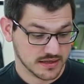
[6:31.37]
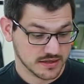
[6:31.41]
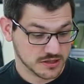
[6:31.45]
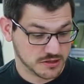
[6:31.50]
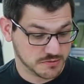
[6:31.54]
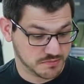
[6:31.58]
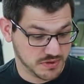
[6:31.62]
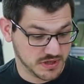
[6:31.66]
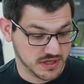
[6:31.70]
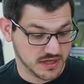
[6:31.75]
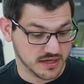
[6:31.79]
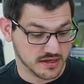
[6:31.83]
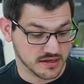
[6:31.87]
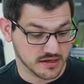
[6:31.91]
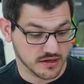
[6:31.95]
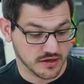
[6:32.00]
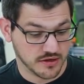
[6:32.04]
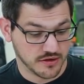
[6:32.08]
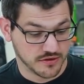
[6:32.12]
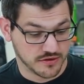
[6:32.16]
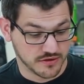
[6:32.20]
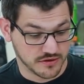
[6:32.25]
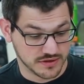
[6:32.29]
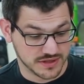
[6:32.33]
Speed,
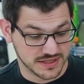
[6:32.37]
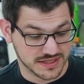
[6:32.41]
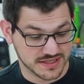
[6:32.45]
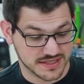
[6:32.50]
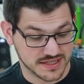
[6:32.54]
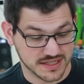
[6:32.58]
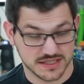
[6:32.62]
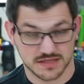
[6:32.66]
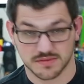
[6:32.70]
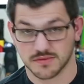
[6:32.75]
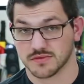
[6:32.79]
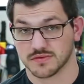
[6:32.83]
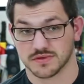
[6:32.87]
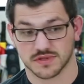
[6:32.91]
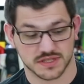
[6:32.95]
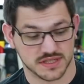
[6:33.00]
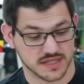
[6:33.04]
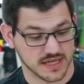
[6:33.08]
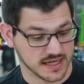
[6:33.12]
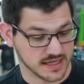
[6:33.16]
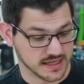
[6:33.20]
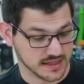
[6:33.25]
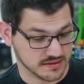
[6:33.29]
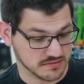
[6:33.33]
30 to 60 meters a
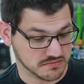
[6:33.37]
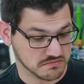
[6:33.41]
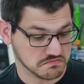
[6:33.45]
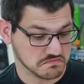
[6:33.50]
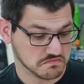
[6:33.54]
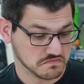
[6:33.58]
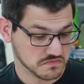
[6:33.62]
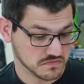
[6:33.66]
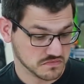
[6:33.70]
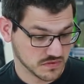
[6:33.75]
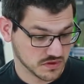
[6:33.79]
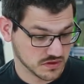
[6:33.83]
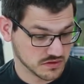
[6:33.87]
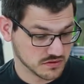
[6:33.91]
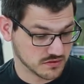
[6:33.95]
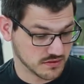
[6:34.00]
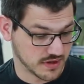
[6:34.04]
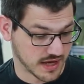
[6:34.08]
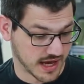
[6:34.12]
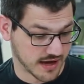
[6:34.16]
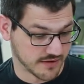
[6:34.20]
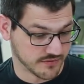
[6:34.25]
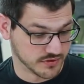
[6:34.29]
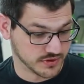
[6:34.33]
second, so
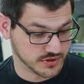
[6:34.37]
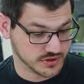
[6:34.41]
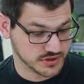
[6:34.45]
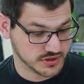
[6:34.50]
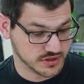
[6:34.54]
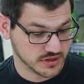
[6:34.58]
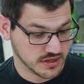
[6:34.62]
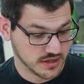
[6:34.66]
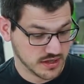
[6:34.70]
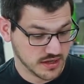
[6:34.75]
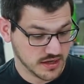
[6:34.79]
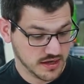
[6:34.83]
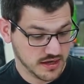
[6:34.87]
average.